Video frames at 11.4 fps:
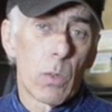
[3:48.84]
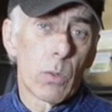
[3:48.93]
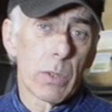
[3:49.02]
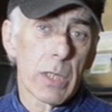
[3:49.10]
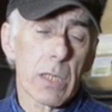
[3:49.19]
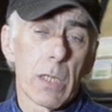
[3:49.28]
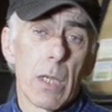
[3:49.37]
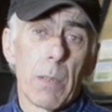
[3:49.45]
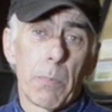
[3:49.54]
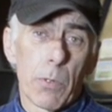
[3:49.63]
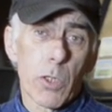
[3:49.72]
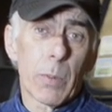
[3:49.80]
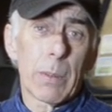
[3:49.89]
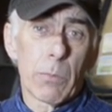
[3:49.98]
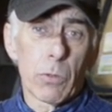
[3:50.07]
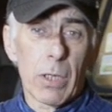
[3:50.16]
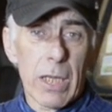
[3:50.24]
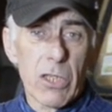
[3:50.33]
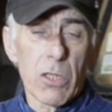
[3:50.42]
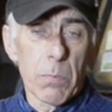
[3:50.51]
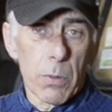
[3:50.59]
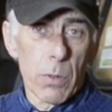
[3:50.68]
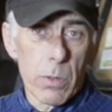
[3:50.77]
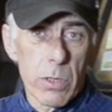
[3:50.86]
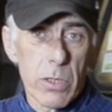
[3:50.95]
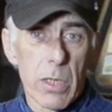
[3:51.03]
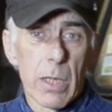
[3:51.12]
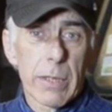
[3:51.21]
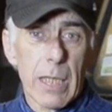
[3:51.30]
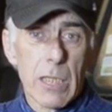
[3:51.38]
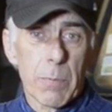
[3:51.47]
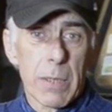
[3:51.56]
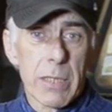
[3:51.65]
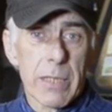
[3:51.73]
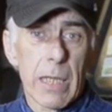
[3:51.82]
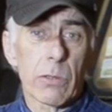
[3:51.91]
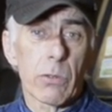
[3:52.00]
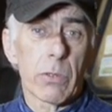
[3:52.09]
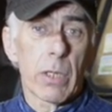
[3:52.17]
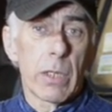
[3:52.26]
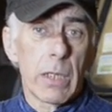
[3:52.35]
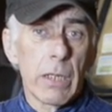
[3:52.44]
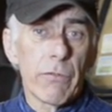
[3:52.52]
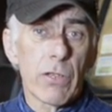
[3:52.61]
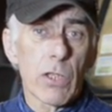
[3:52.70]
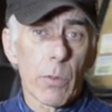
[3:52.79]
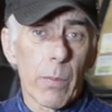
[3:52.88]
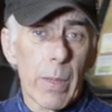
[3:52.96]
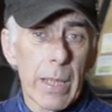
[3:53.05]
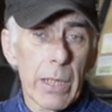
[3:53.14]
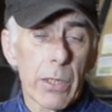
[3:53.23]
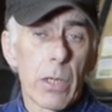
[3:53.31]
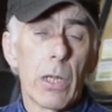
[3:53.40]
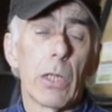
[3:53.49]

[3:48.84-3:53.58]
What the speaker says: or this pulse width modulation pulse that's been sent on an individual wire